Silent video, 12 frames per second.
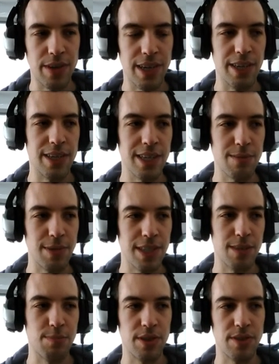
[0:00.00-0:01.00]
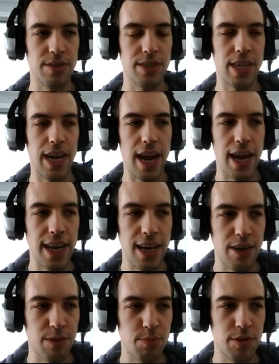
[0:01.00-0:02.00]
It just means it produced any
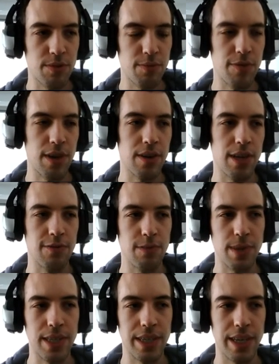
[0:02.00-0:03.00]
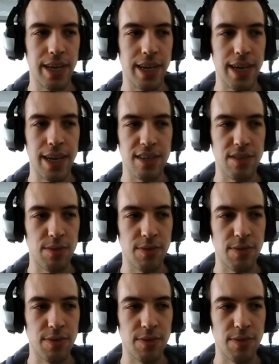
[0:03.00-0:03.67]
output without having basically a catastrophic